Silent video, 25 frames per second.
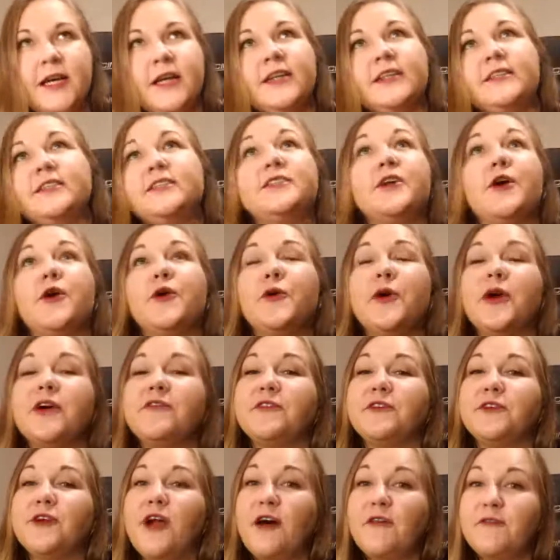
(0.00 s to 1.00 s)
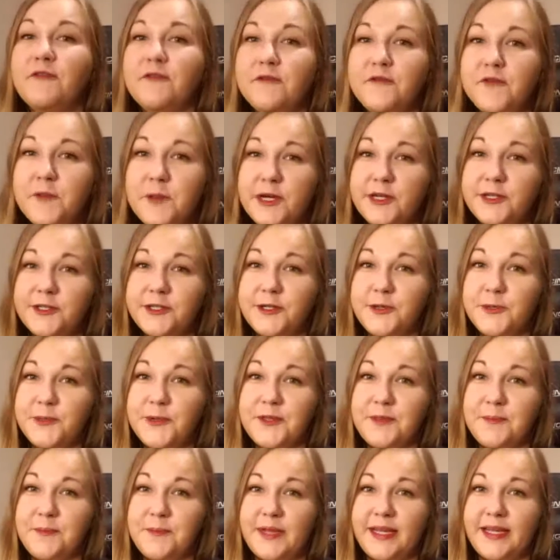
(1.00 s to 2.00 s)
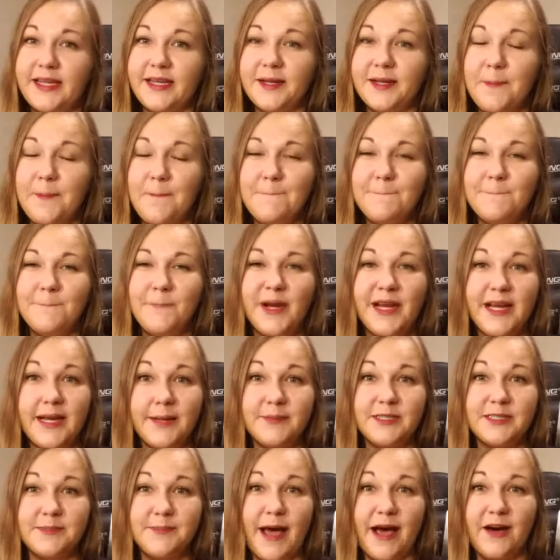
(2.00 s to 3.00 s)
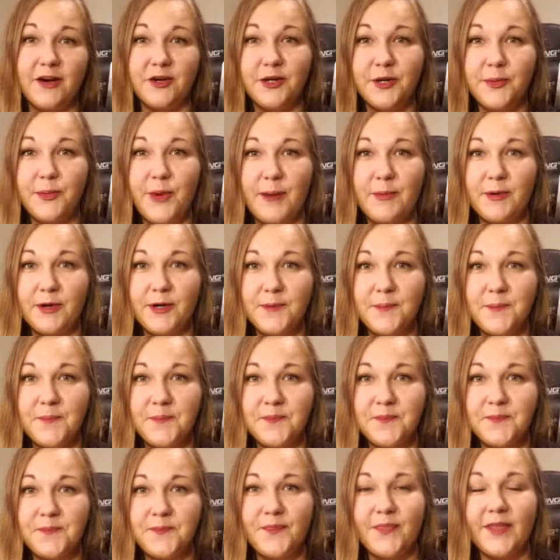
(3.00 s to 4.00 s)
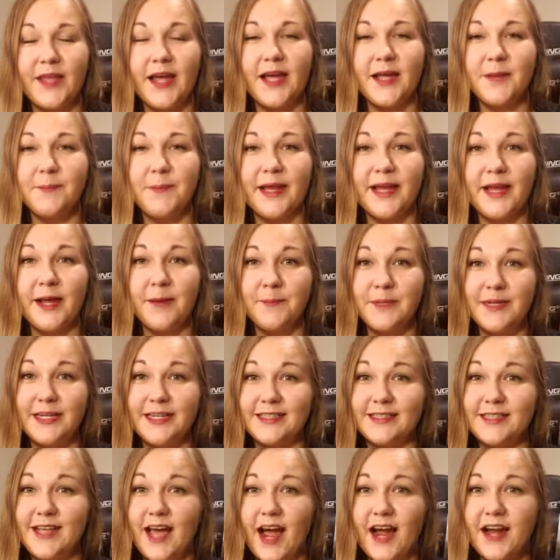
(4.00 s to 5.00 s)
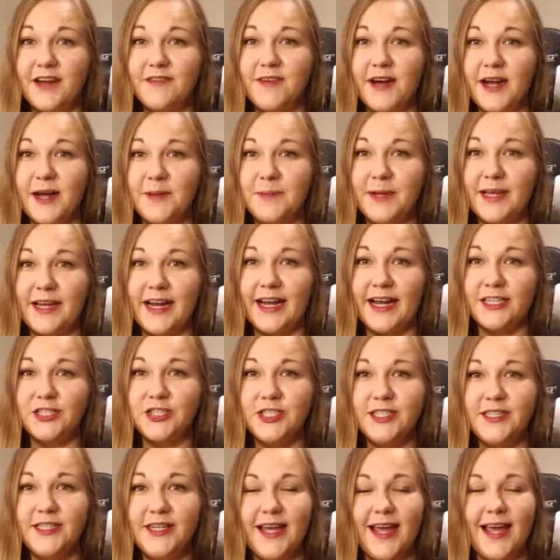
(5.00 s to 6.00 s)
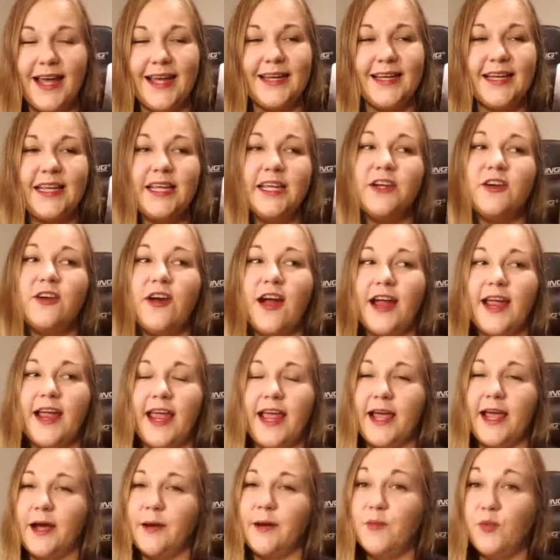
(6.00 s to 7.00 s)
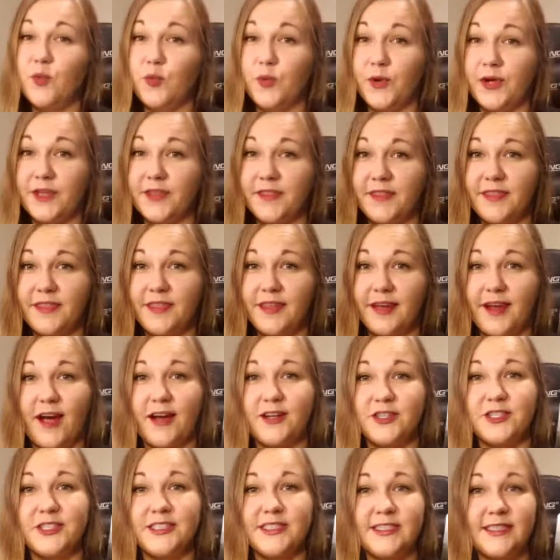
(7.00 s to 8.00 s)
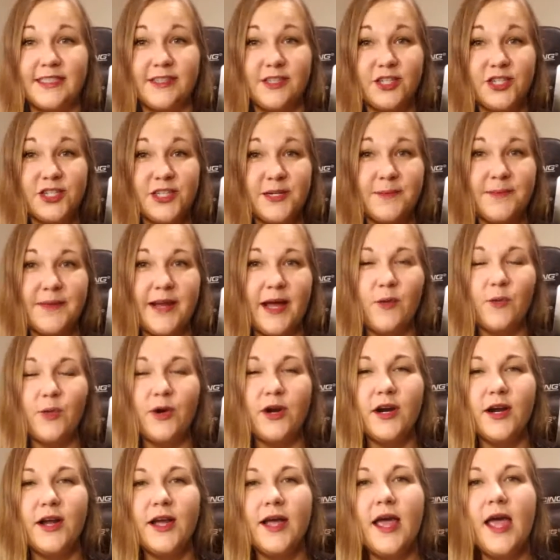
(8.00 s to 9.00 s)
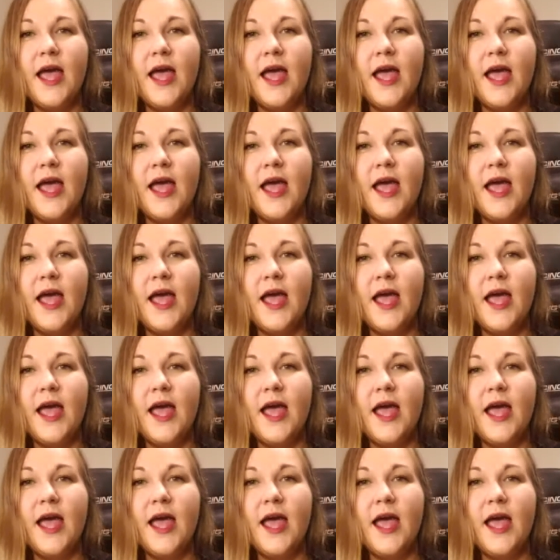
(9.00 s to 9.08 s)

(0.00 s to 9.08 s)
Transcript: So, if you're not familiar with me, my name is Mallory Weber, and my company is High Vibe Connection. And here I am with the Conscious Leadership Network.